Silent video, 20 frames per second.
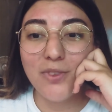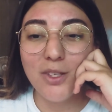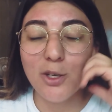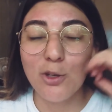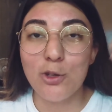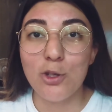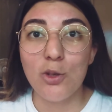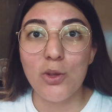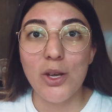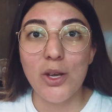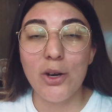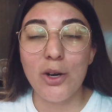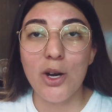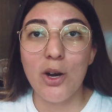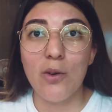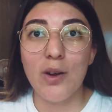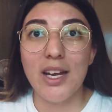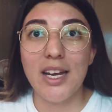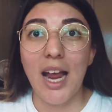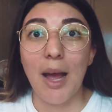so they're
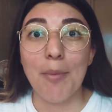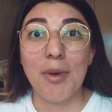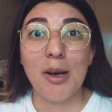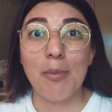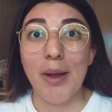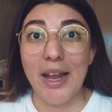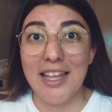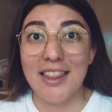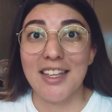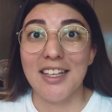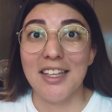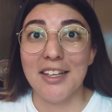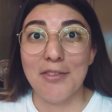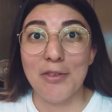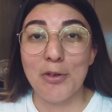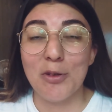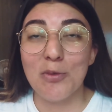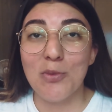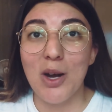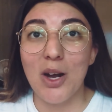going, I'm gonna paint the living
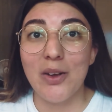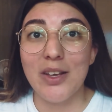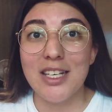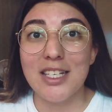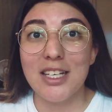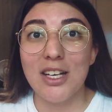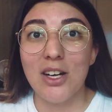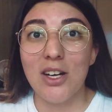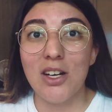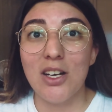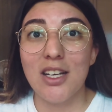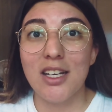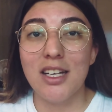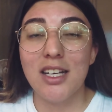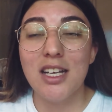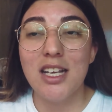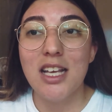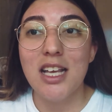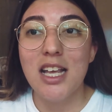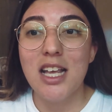room while he's gone.
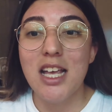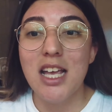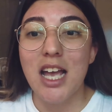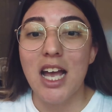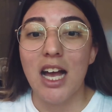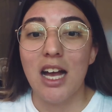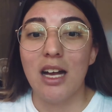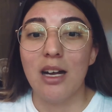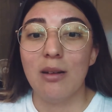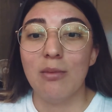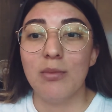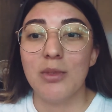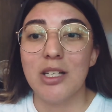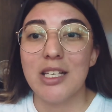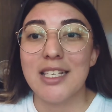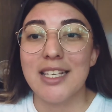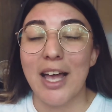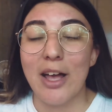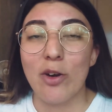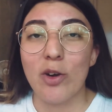Um,
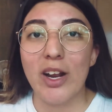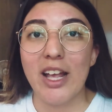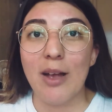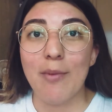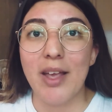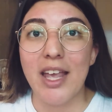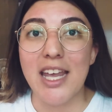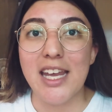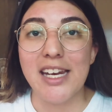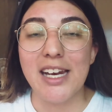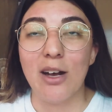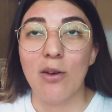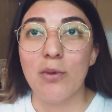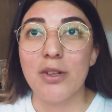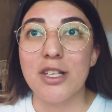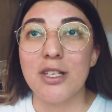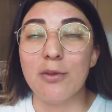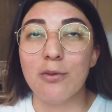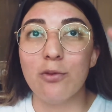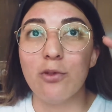Saturday I'm hanging out with
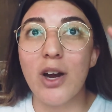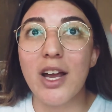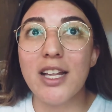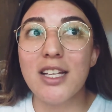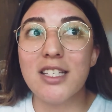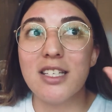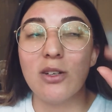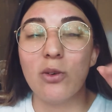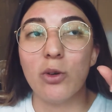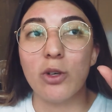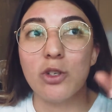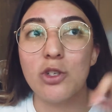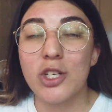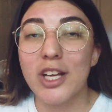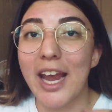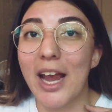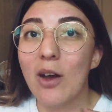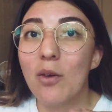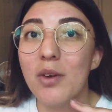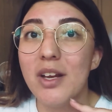some friends in Orange
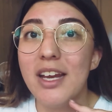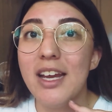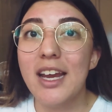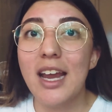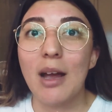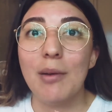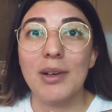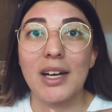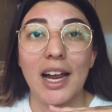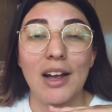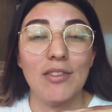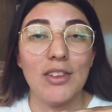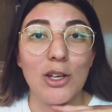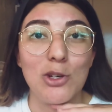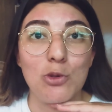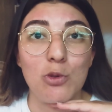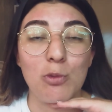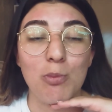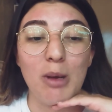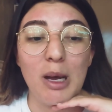County. I'm gonna have
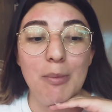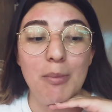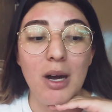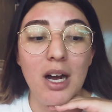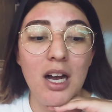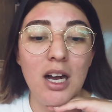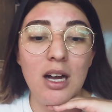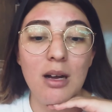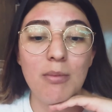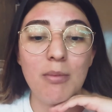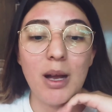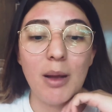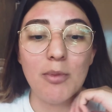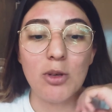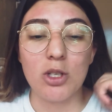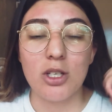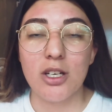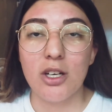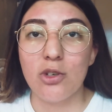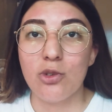lunch with my mom. I'm
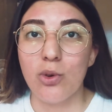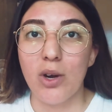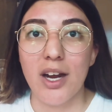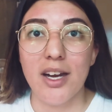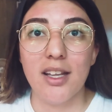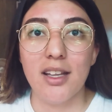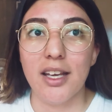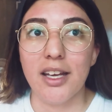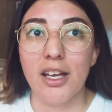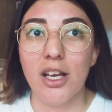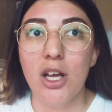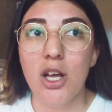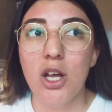just gonna try to like